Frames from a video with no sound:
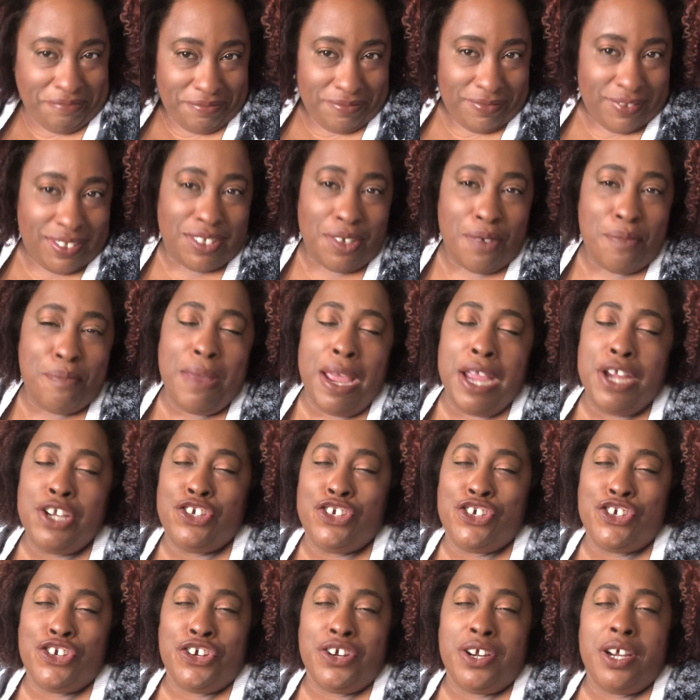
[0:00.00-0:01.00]
So make
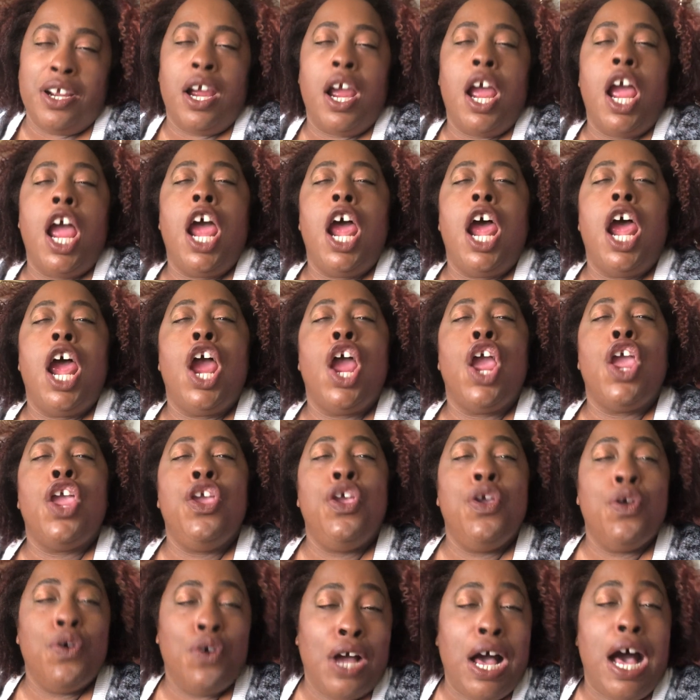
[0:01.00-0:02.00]
sure
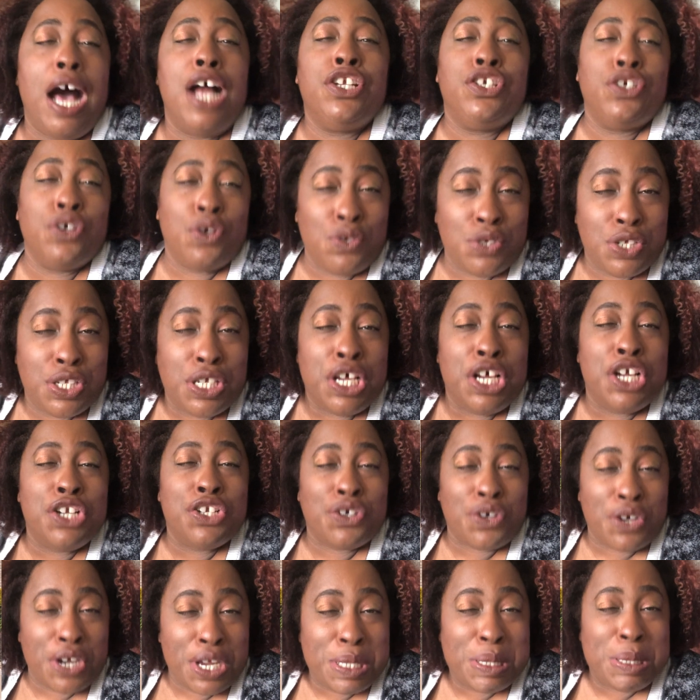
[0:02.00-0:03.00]
you got your
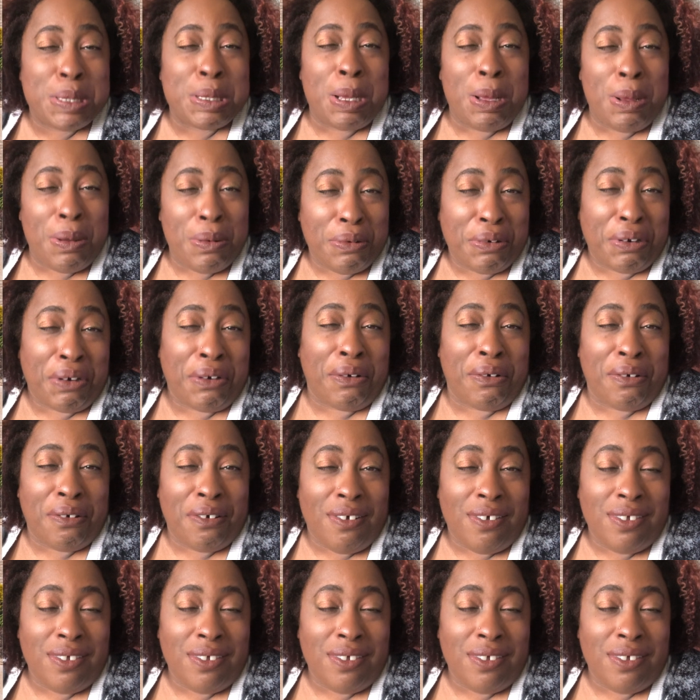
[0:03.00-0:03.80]
sundress on, girls.